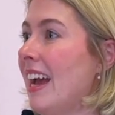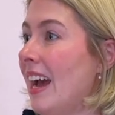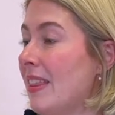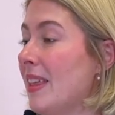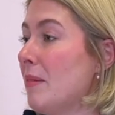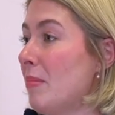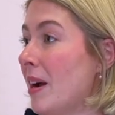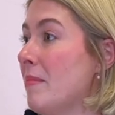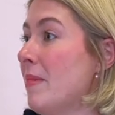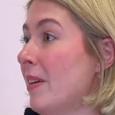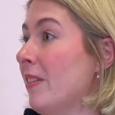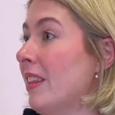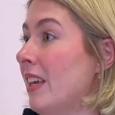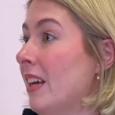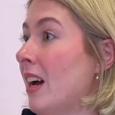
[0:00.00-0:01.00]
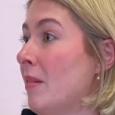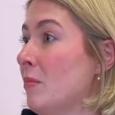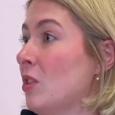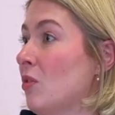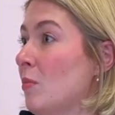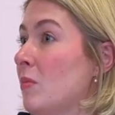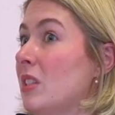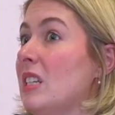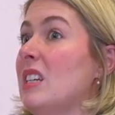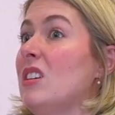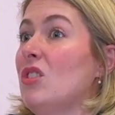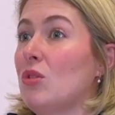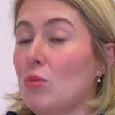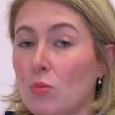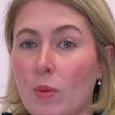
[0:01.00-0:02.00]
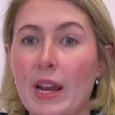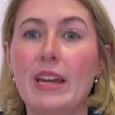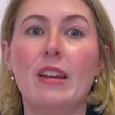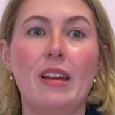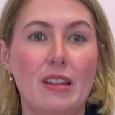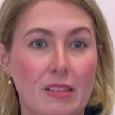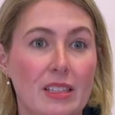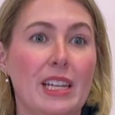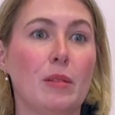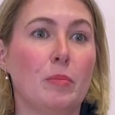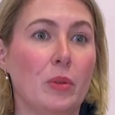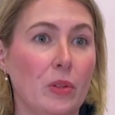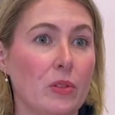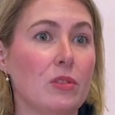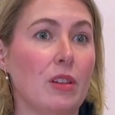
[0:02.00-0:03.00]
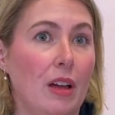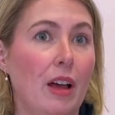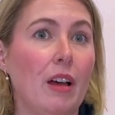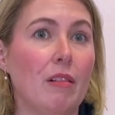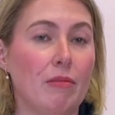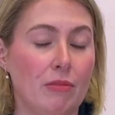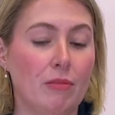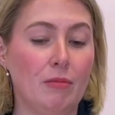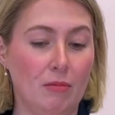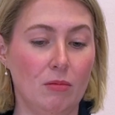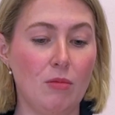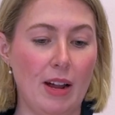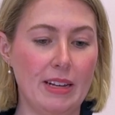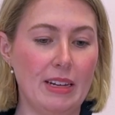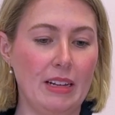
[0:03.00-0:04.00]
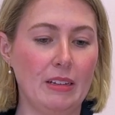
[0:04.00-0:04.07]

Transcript: And that primarily comes from seeing great examples of writing.